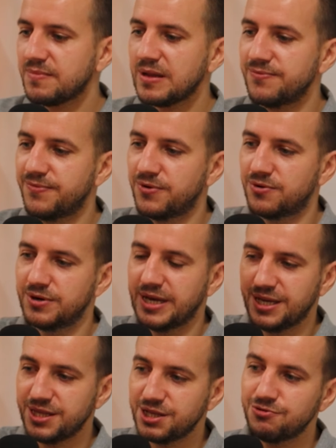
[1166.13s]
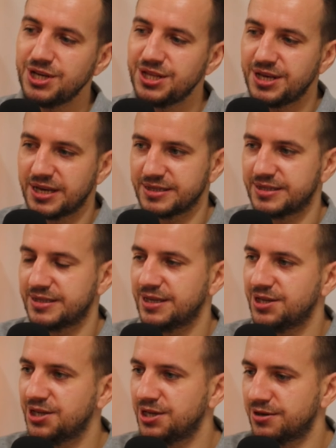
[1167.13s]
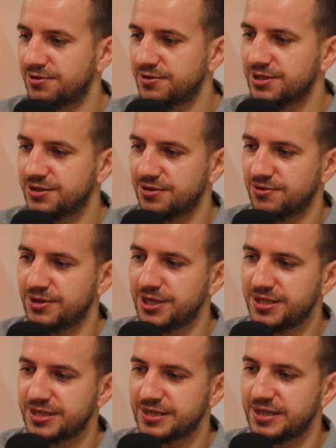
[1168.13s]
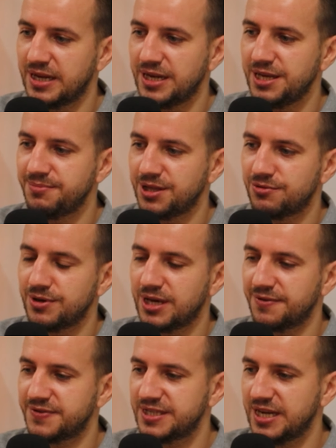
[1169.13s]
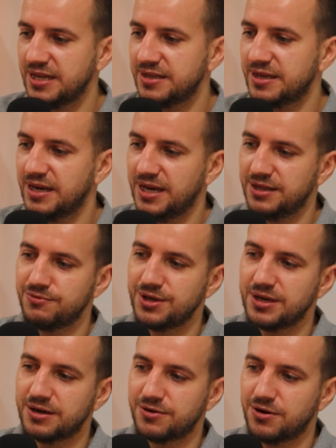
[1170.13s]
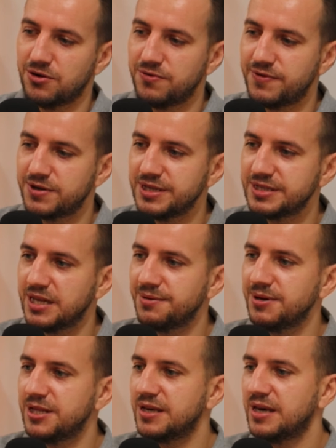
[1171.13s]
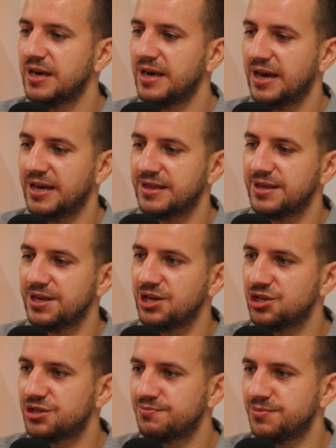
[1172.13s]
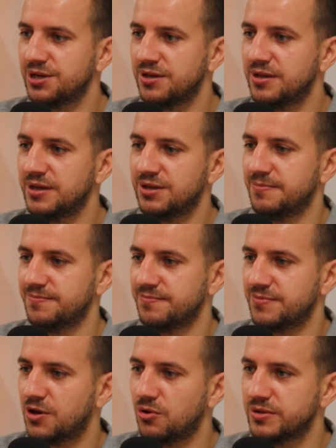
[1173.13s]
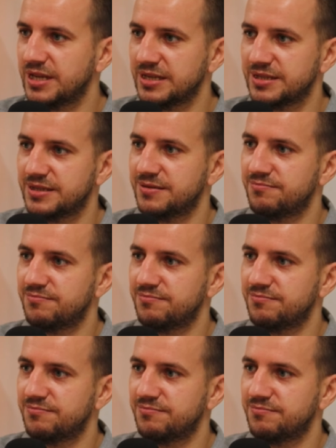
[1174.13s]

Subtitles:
for the ingredients here. So this is the limit we have set, and we are over this limit, and each meal cost us